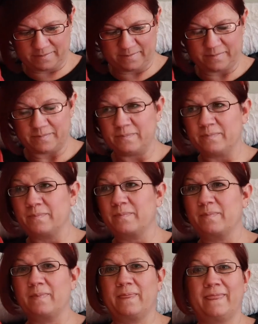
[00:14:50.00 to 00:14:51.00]

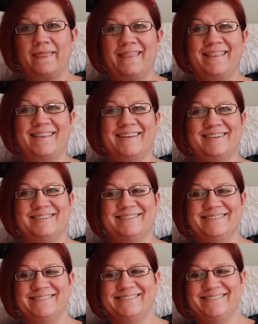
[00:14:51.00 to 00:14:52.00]

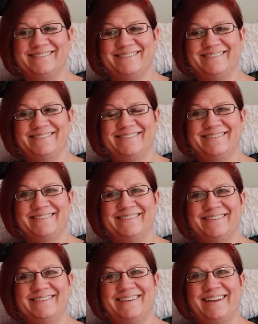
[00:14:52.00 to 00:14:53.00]

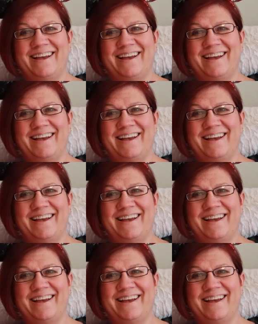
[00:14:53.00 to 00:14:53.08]
[no speech]